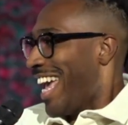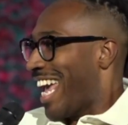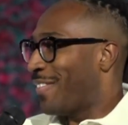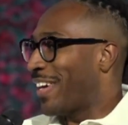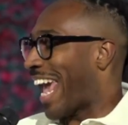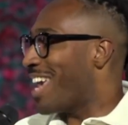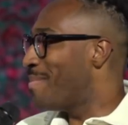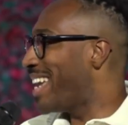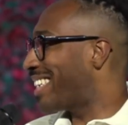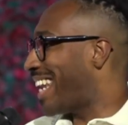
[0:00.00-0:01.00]
if you came
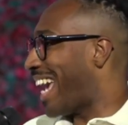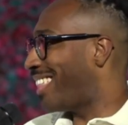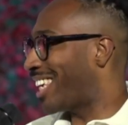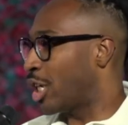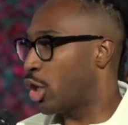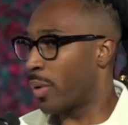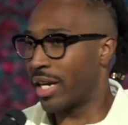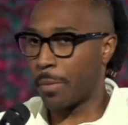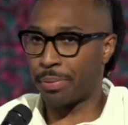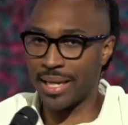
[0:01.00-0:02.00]
in today thinking you were
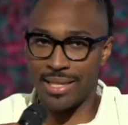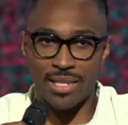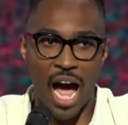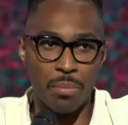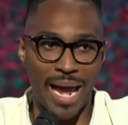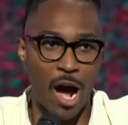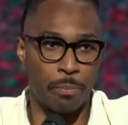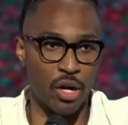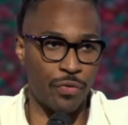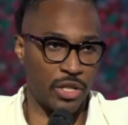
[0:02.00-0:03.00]
going to please God by how
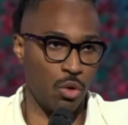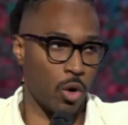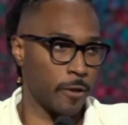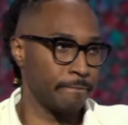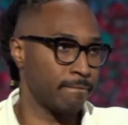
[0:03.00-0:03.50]
perfect you were,